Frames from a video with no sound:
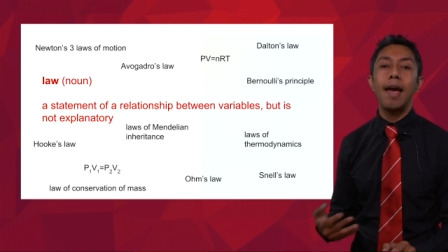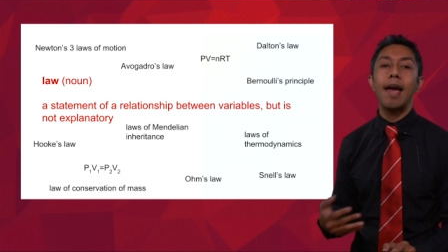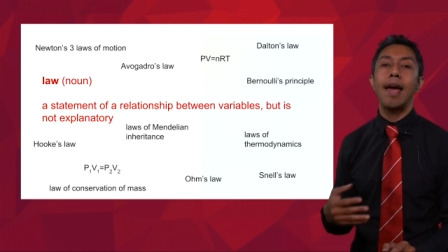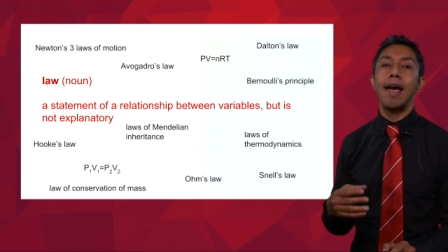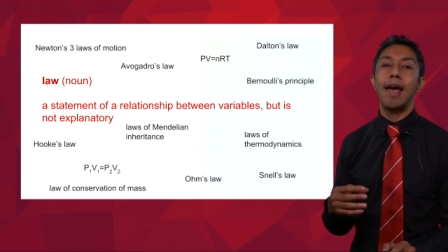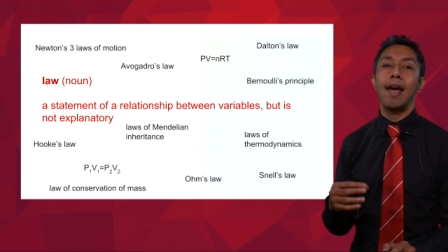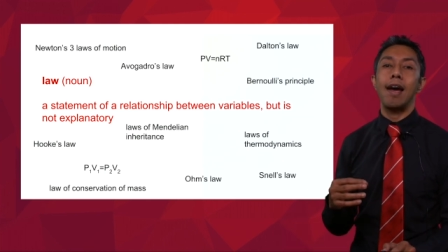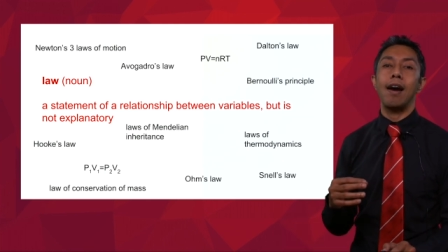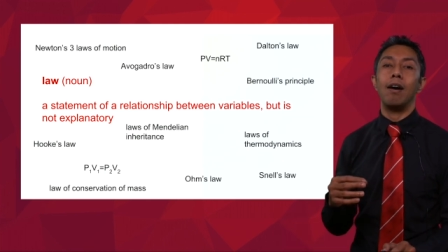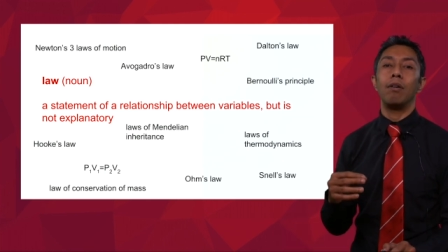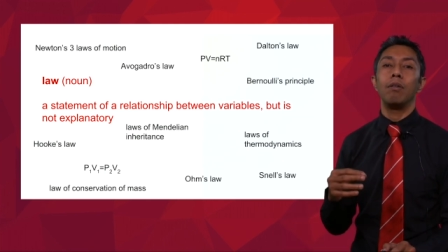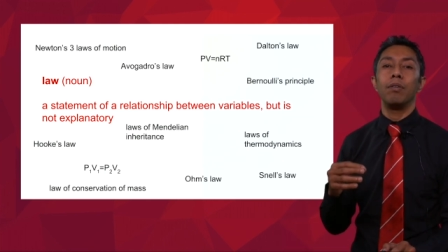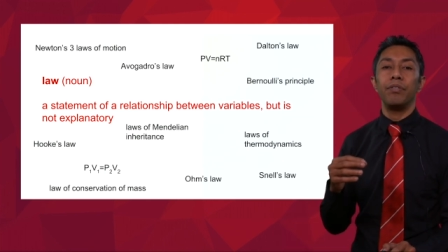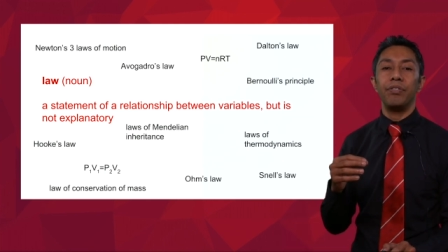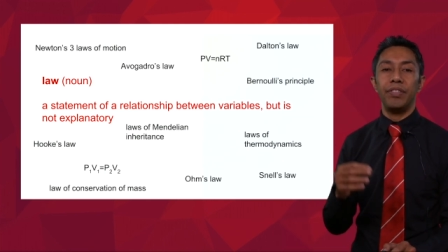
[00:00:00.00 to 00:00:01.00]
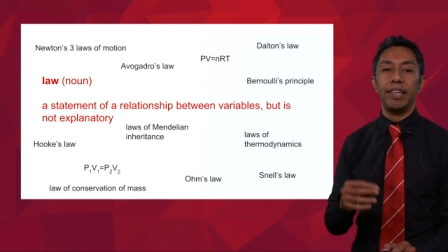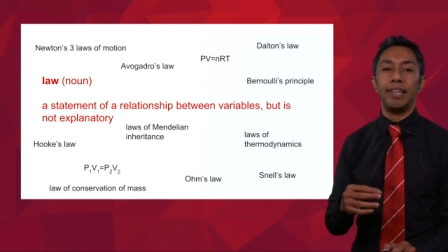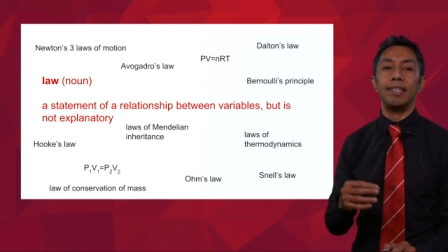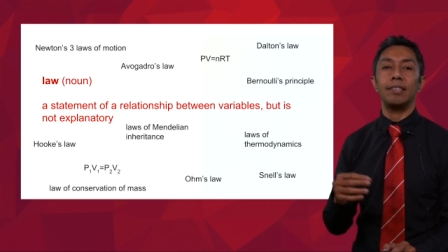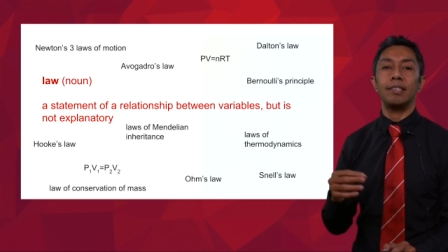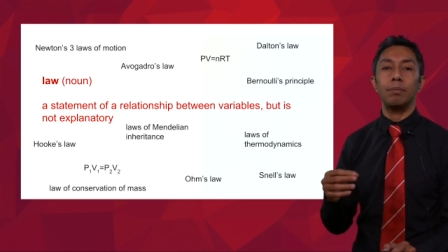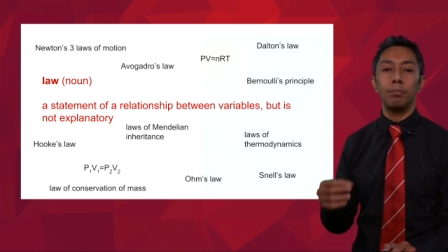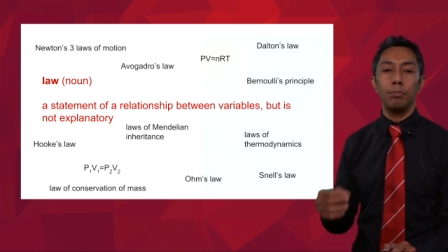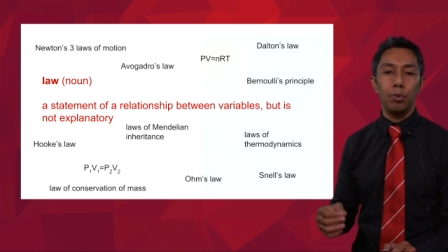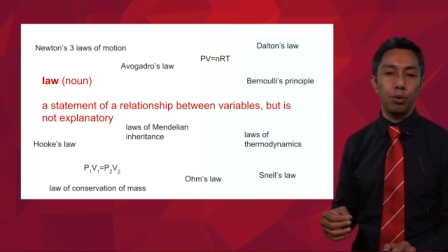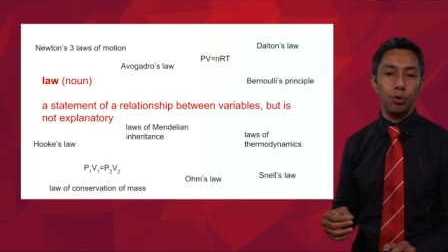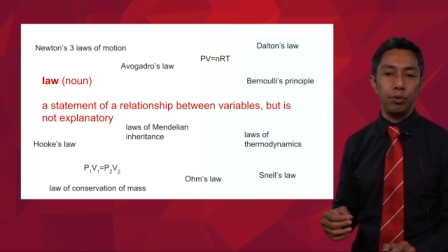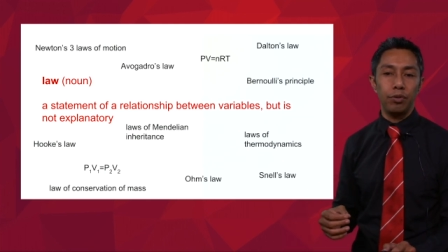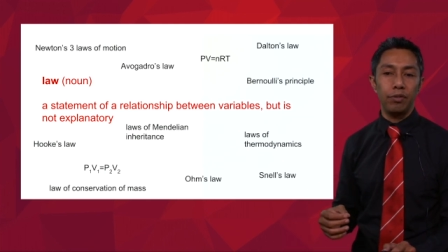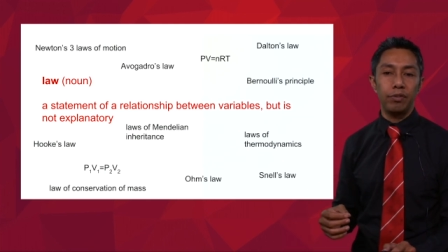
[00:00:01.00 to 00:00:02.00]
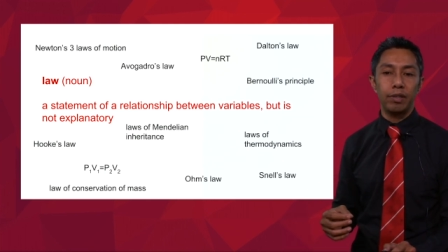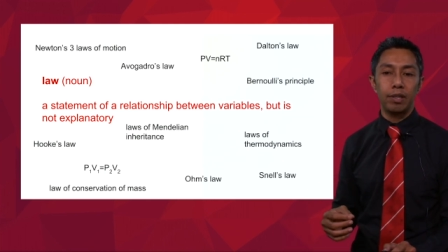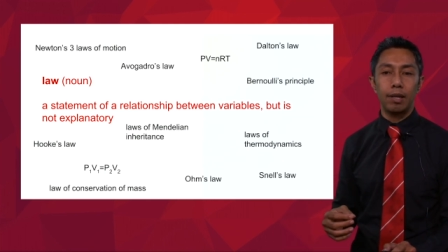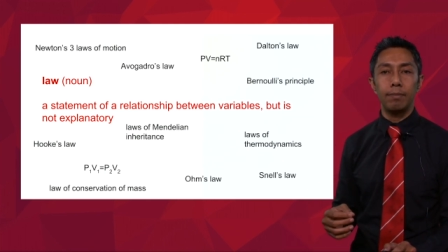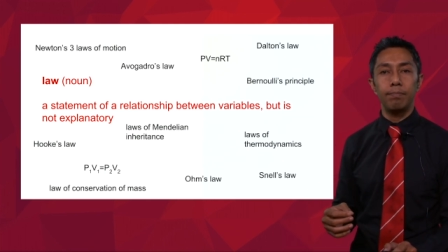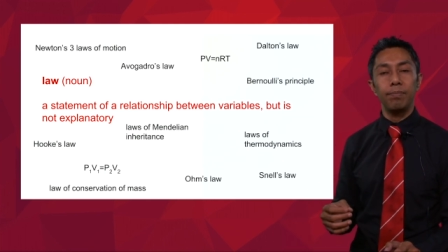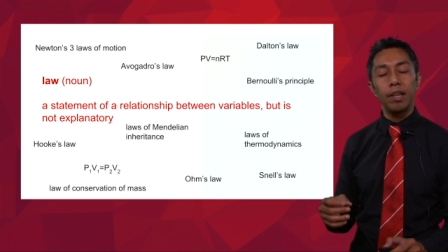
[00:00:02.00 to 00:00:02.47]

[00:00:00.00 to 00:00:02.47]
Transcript: how things move. Okay?